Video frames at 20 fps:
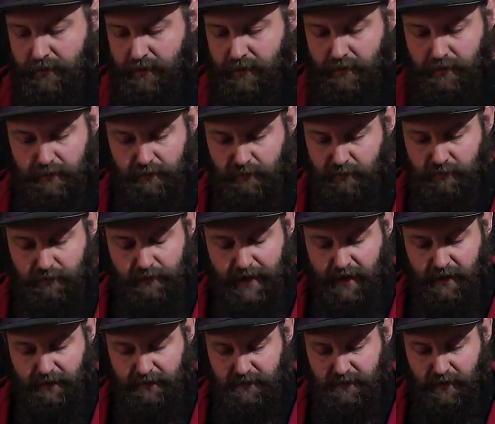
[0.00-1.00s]
the
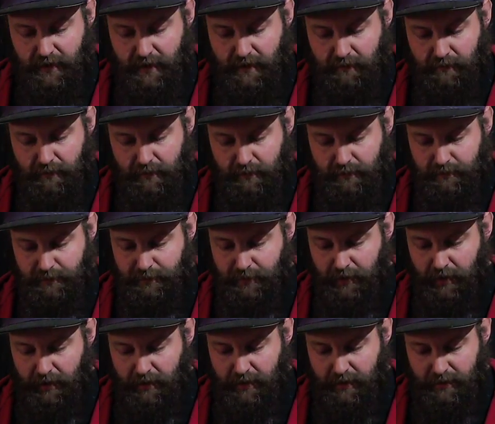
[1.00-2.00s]
out-of-time
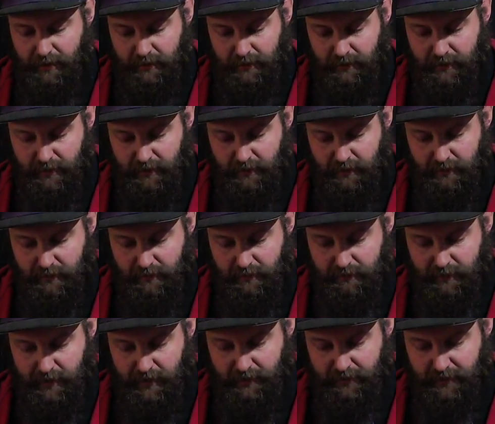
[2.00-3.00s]
pirate-looking
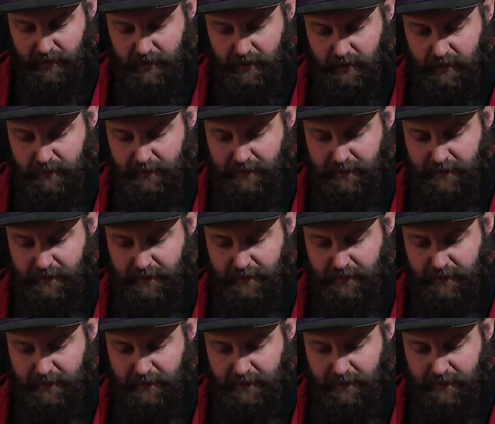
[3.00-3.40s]
motherfucker.